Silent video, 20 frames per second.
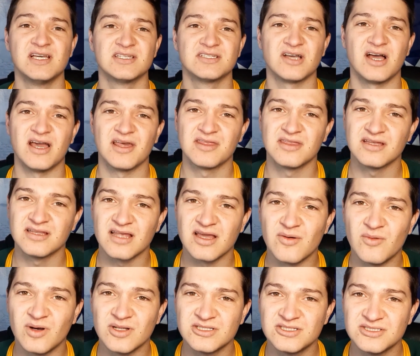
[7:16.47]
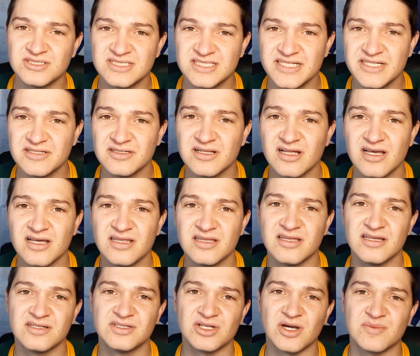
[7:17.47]
so I think they want to seal
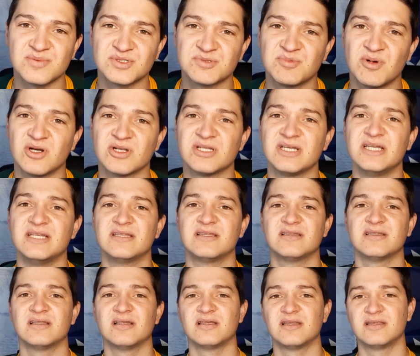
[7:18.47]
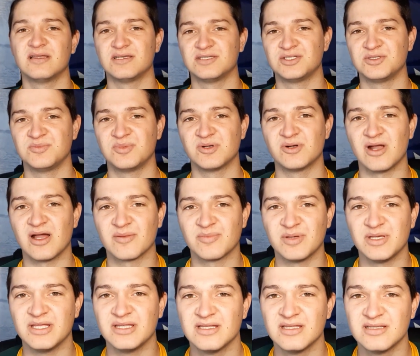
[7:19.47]
the top spot in the Super
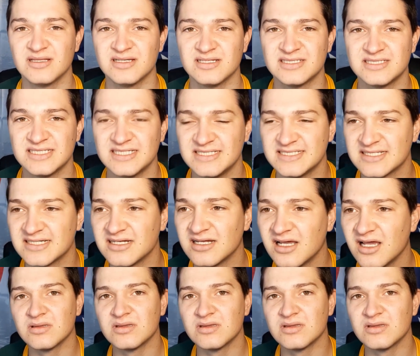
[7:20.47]
Rugby this season.